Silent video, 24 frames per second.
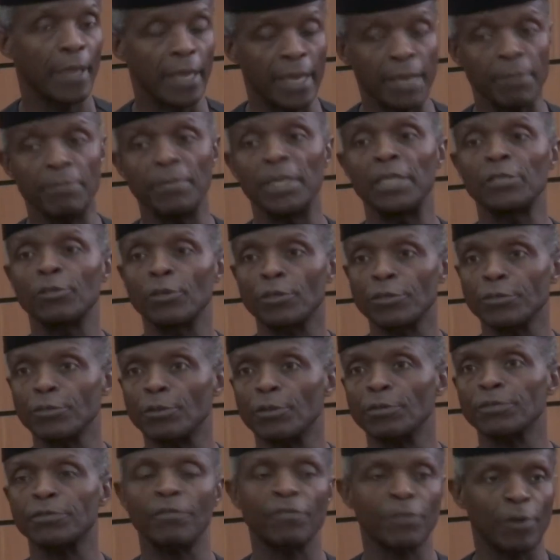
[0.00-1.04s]
a major
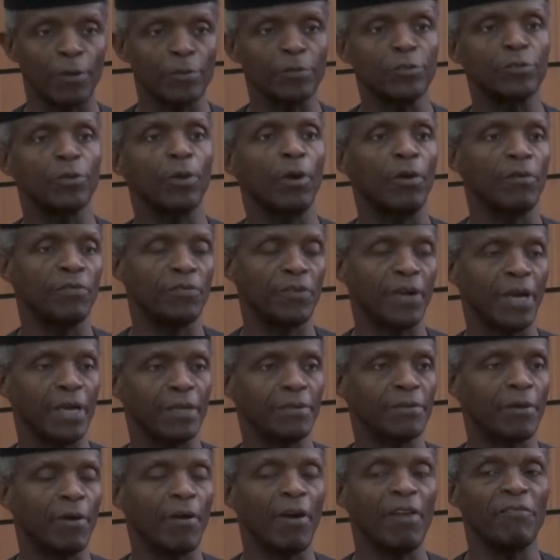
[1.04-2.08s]
source of, of uh,
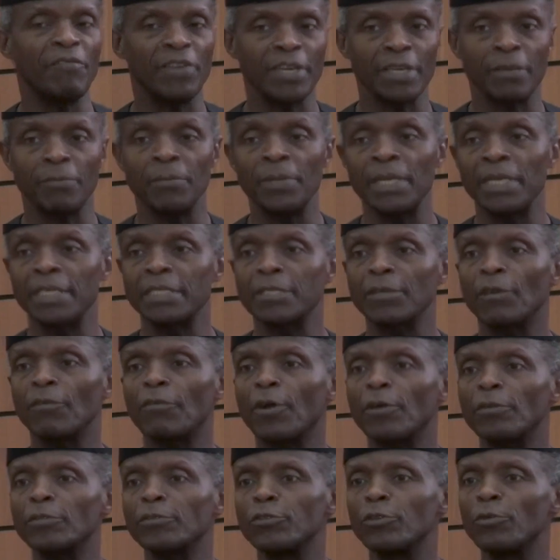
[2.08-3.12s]
availability
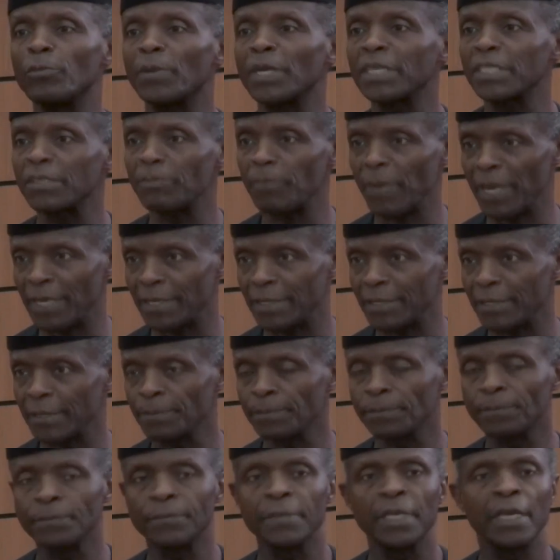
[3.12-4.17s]
of consumer spend.
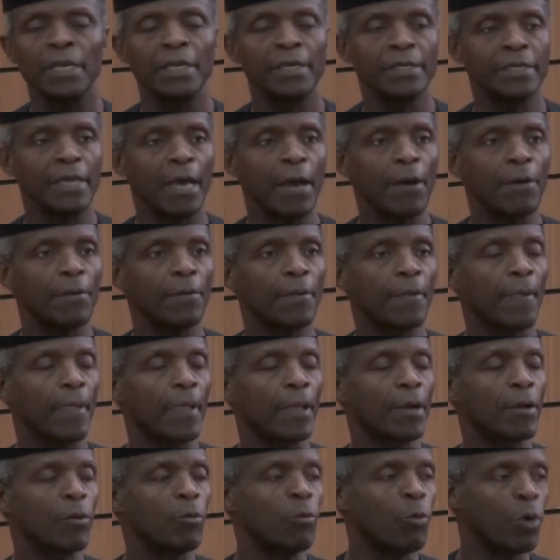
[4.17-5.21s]
Now,
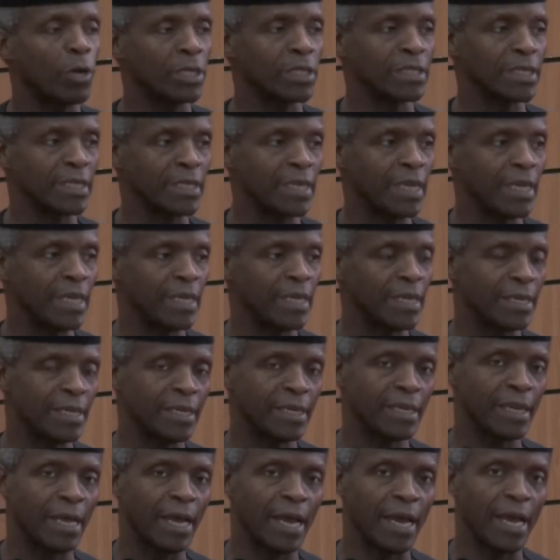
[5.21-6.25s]
what
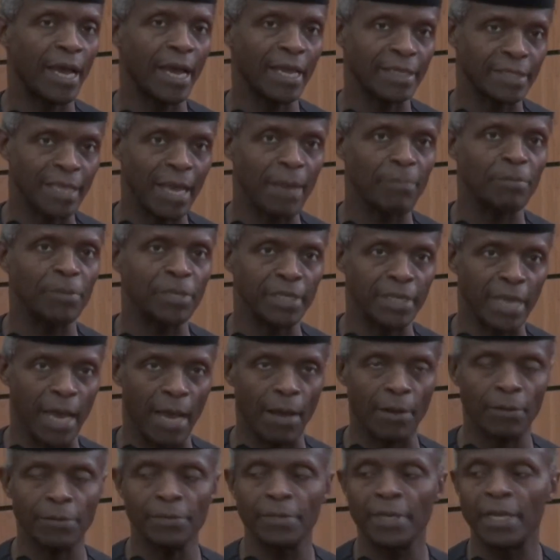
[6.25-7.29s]
uh, has happened
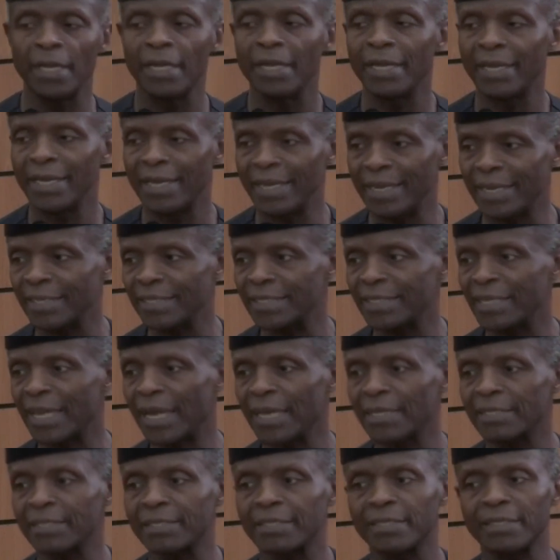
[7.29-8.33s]
now is
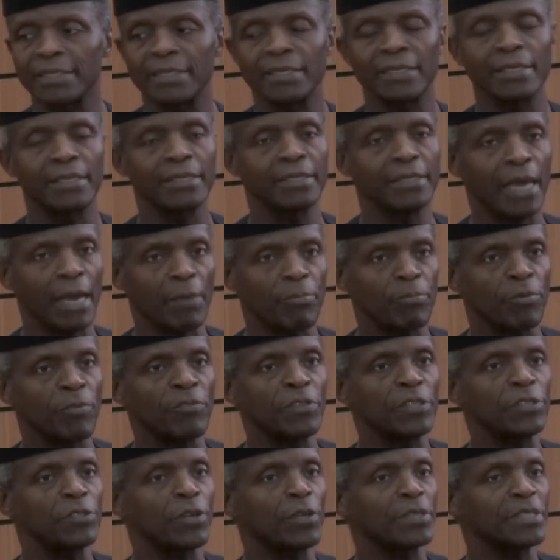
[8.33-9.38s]
that there are
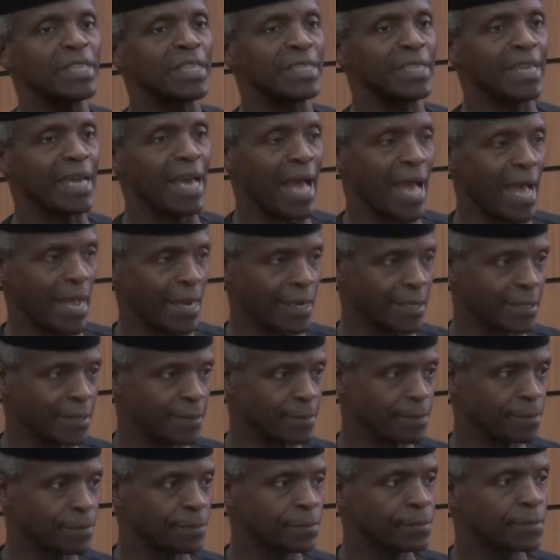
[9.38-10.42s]
provisions in the Act
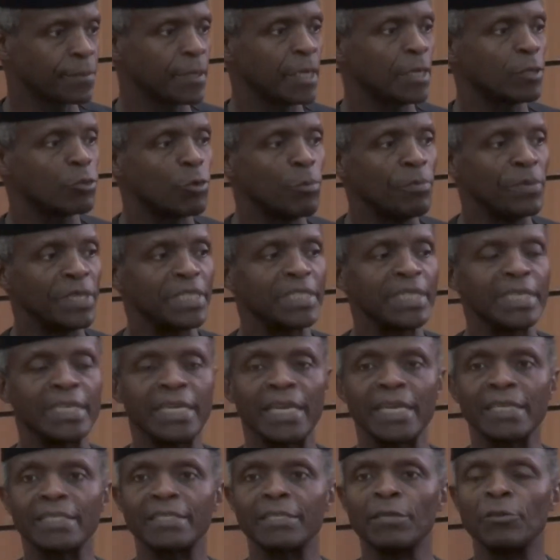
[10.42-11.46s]
to
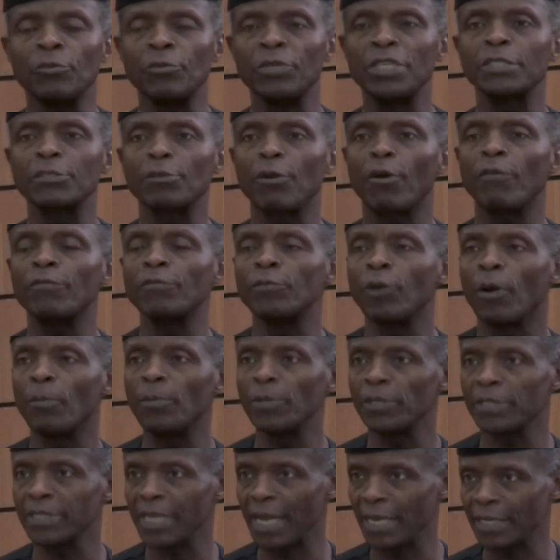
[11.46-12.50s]
mitigate the risk of
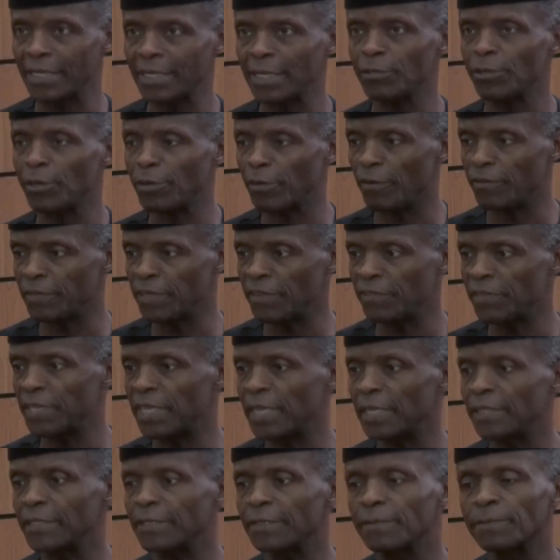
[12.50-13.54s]
double taxation of
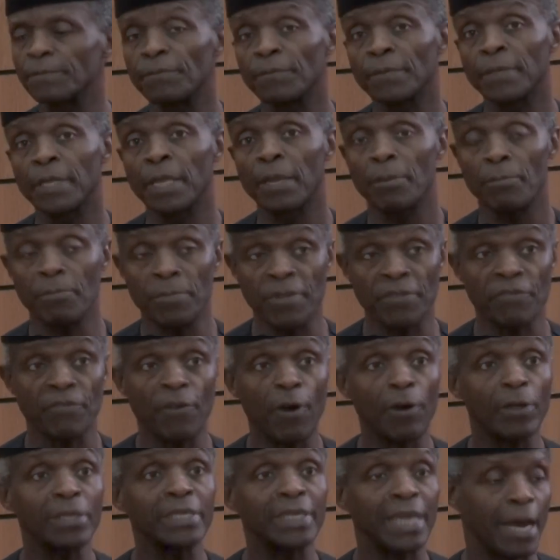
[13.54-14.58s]
dividends.
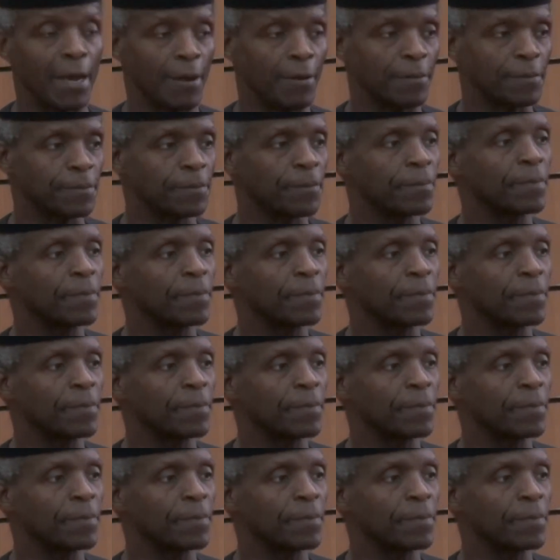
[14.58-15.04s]
Before now,